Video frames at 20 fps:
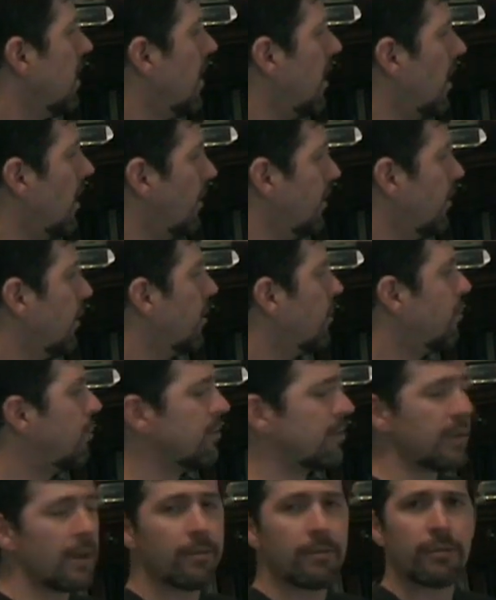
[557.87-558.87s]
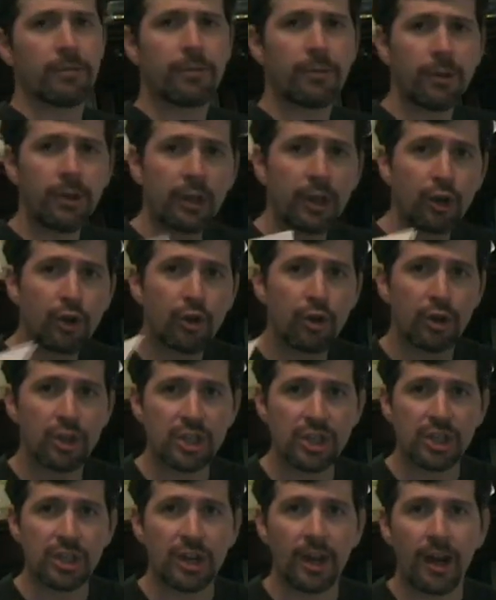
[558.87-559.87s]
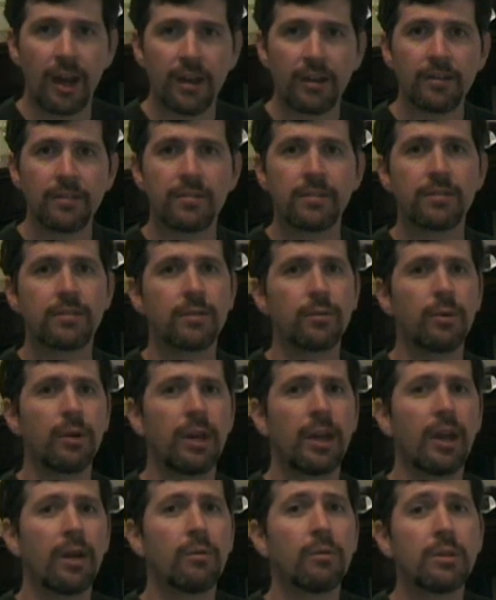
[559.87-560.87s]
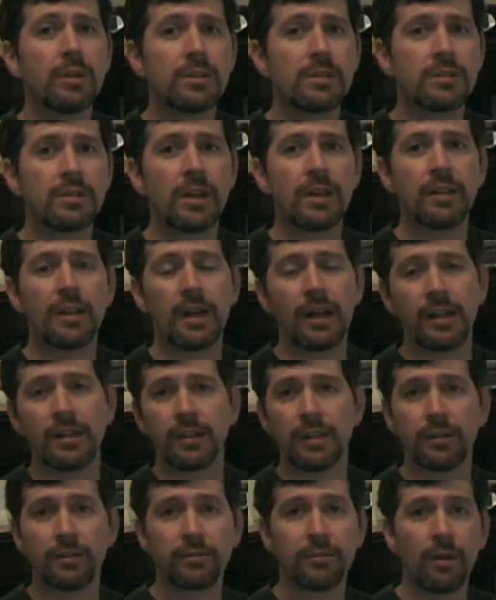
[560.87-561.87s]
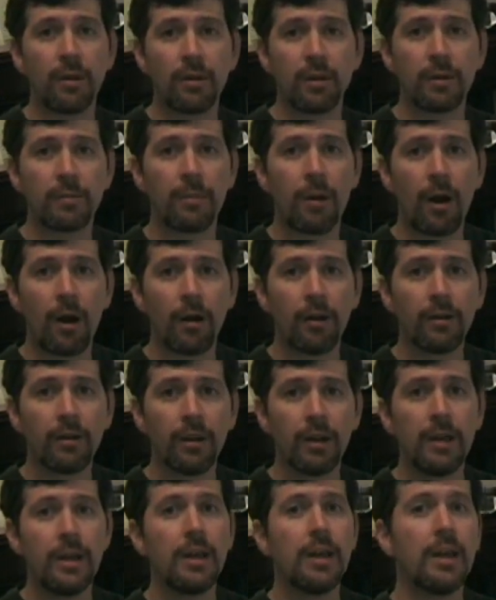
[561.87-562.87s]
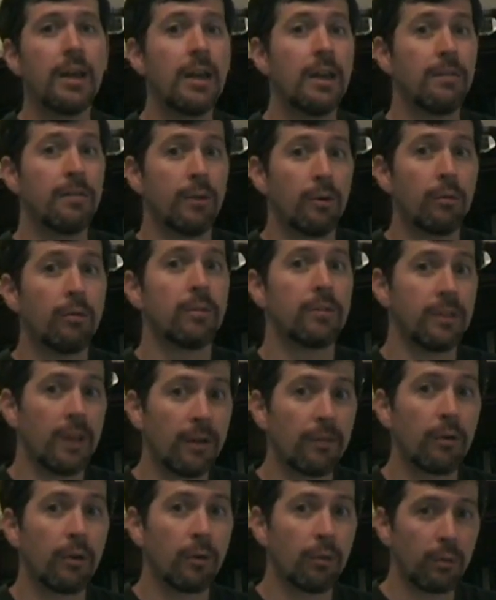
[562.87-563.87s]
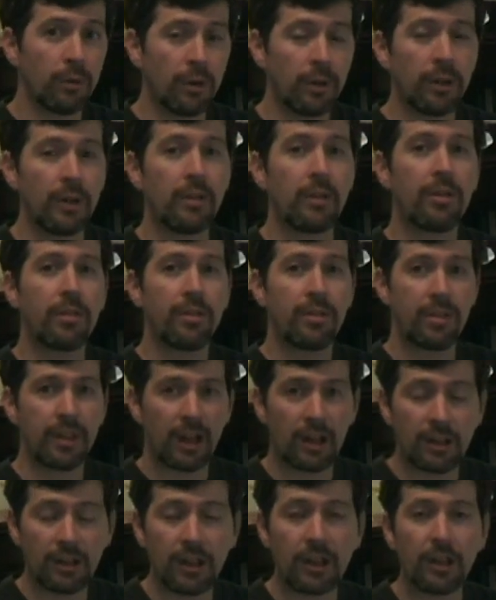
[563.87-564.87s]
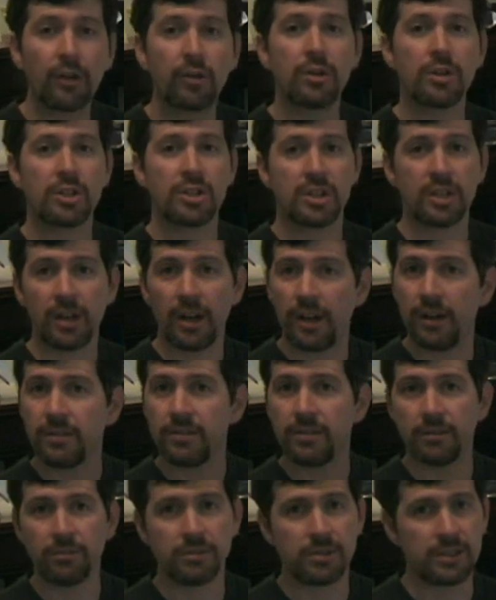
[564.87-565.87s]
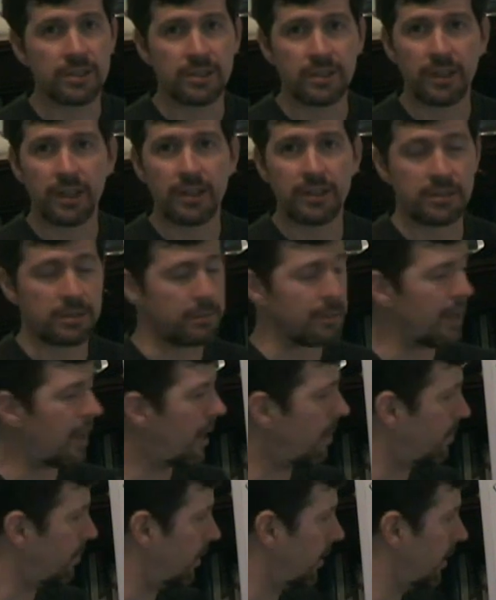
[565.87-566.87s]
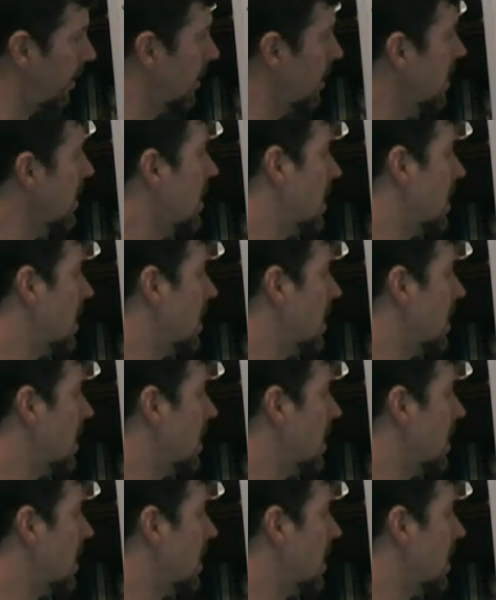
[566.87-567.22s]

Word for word: Uh, Europe was never fully Christianized, so we can't really say that anything's fallen apart if it was never really thickly Christianized. It was this lazy monopoly.